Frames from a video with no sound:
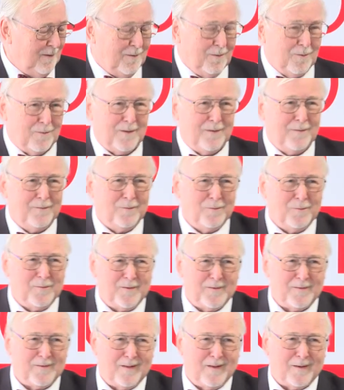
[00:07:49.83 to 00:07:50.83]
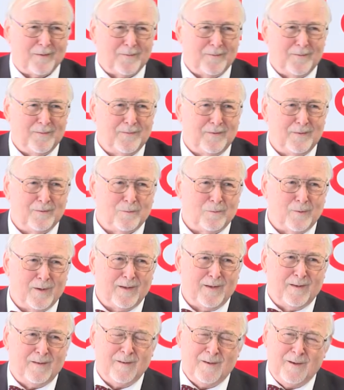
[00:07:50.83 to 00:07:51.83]
You can do this like this here
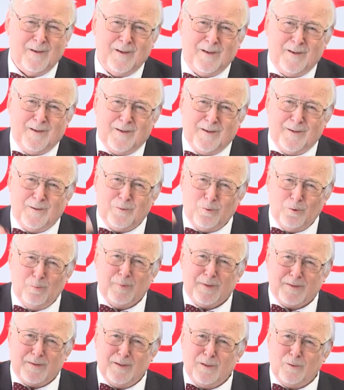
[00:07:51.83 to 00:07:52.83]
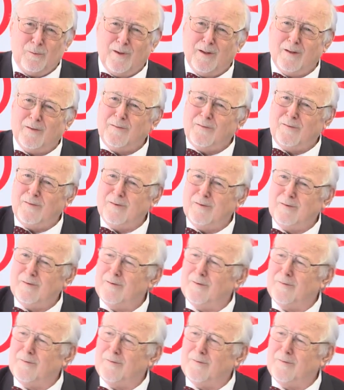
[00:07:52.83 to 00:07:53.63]
already in 2 materials.